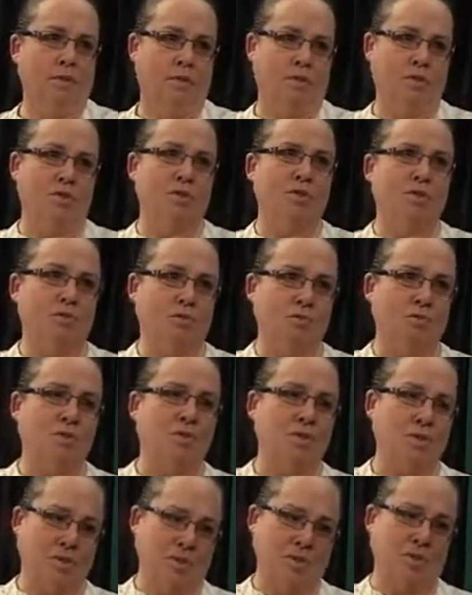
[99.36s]
the source
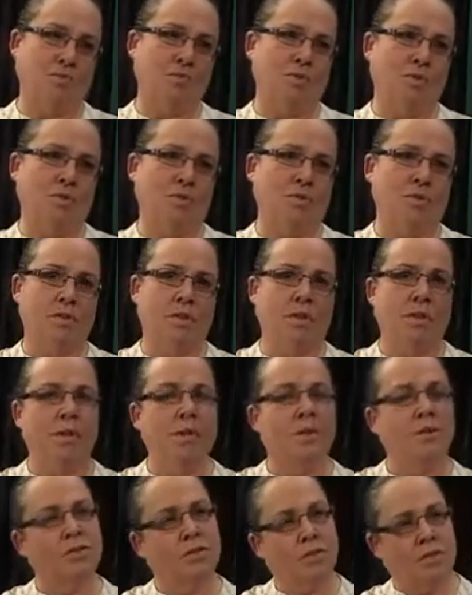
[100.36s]
and its roots.
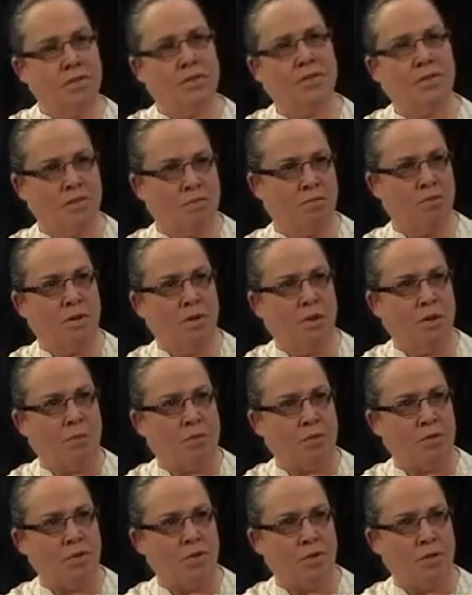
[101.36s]
So this is a real
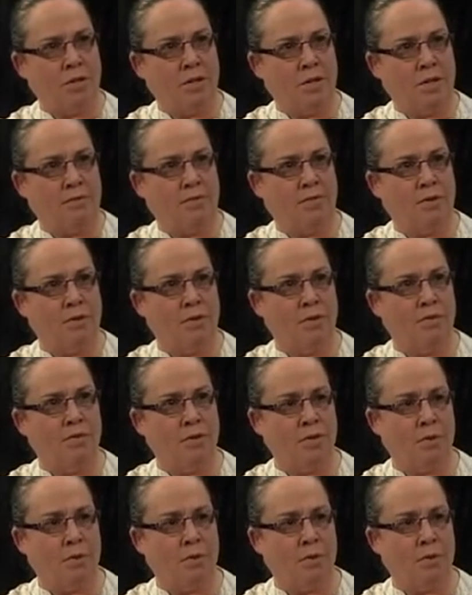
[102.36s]
opportunity for